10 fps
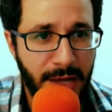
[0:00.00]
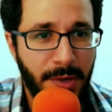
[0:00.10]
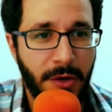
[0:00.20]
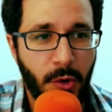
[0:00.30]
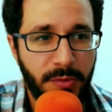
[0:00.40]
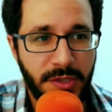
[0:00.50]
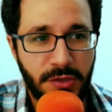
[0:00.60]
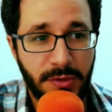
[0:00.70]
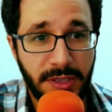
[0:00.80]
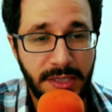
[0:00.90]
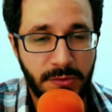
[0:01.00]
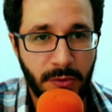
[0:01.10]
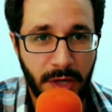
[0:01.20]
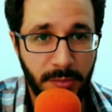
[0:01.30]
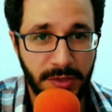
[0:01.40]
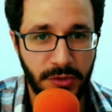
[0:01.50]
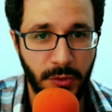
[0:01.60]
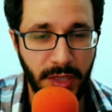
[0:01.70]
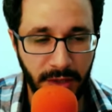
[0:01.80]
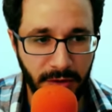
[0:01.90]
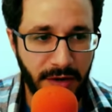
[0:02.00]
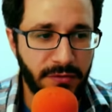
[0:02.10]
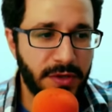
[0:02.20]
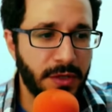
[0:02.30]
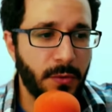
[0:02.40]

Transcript: I hope that you at least were able to hear everything